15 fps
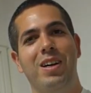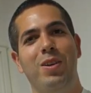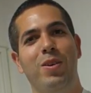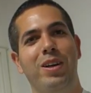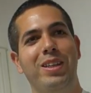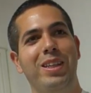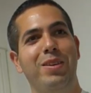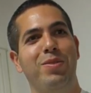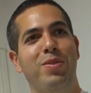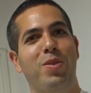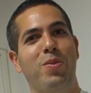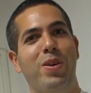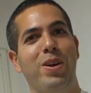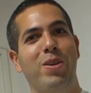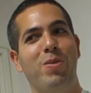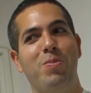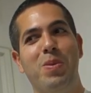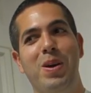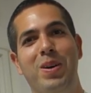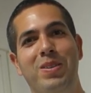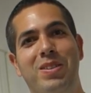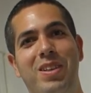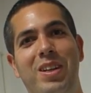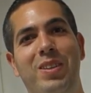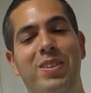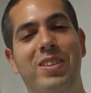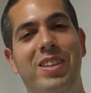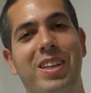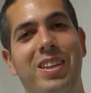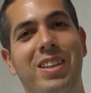How do I lift three hundred pounds and I
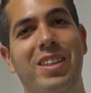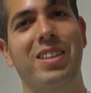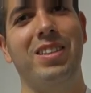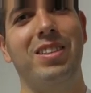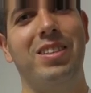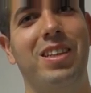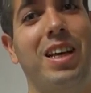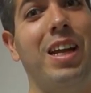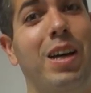look like this? And